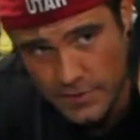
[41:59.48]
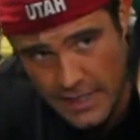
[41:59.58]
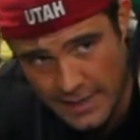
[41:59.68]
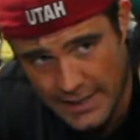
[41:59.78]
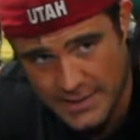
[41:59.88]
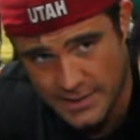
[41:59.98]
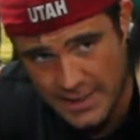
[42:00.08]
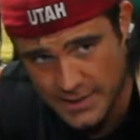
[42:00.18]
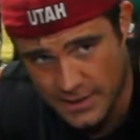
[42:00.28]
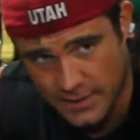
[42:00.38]
Now that's
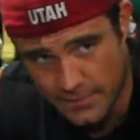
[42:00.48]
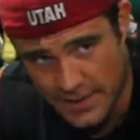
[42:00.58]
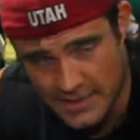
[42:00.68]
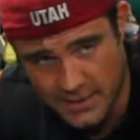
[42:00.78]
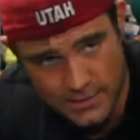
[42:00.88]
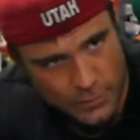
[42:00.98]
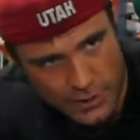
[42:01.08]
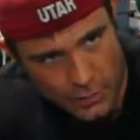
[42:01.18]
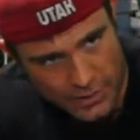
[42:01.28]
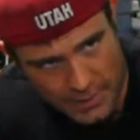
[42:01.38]
the, you
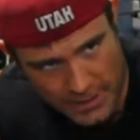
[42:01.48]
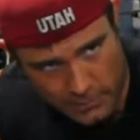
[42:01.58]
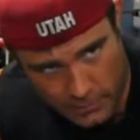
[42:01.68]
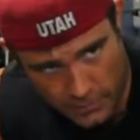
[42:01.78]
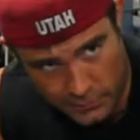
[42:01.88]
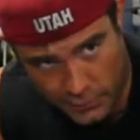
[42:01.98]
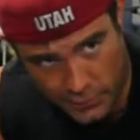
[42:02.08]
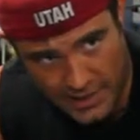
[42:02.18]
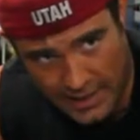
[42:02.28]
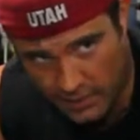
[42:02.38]
know, what they make the miracle
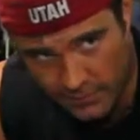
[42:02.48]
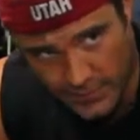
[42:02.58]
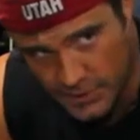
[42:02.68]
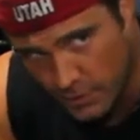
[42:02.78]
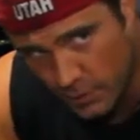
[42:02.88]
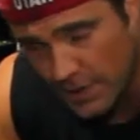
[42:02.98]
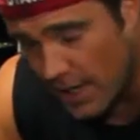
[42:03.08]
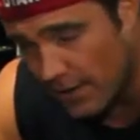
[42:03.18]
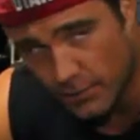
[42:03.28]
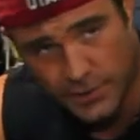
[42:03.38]
noodles out of. It's no
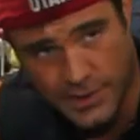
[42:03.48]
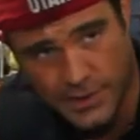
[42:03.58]
calories.